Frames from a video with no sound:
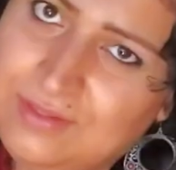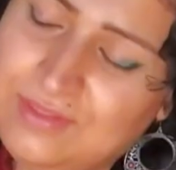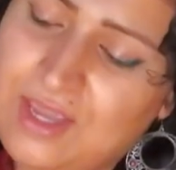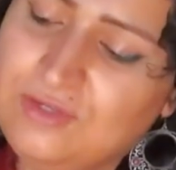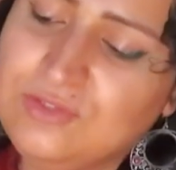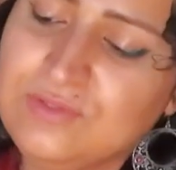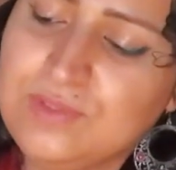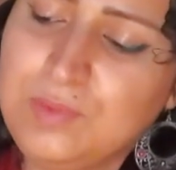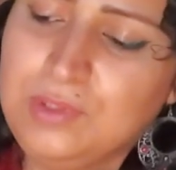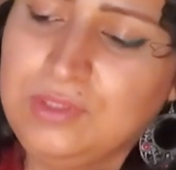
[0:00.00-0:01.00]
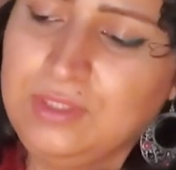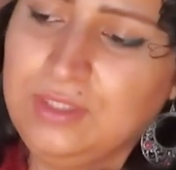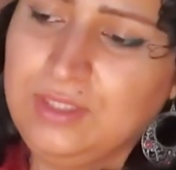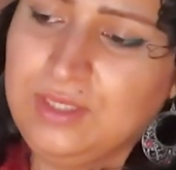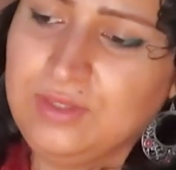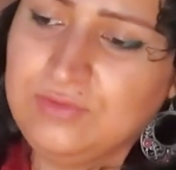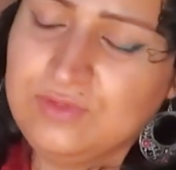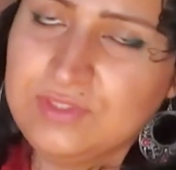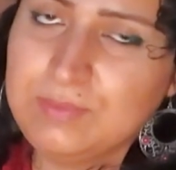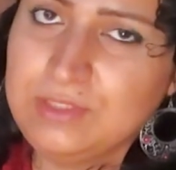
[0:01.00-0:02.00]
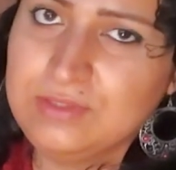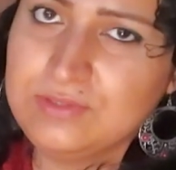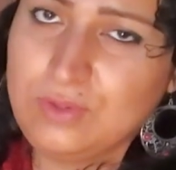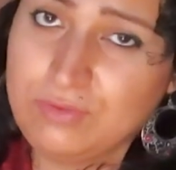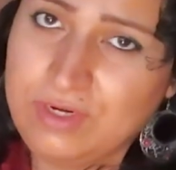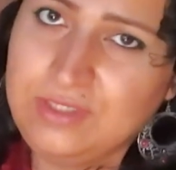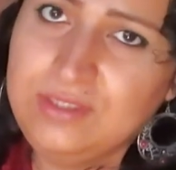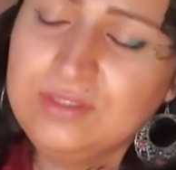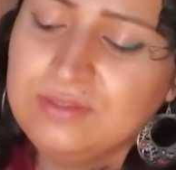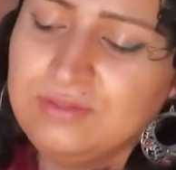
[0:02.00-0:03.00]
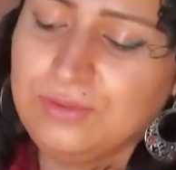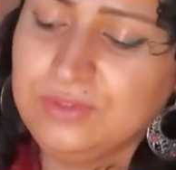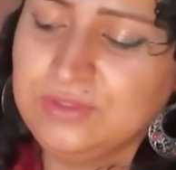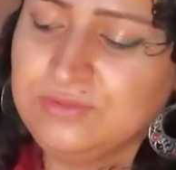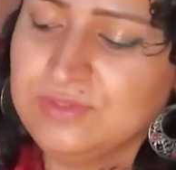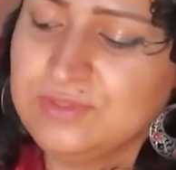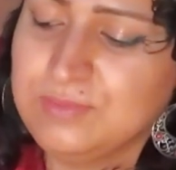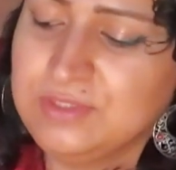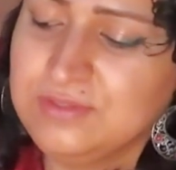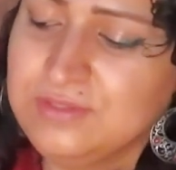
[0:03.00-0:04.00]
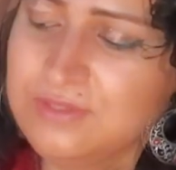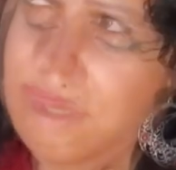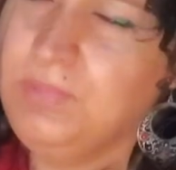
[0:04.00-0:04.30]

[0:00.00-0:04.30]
the actual small transmitters already, the audio transmitters.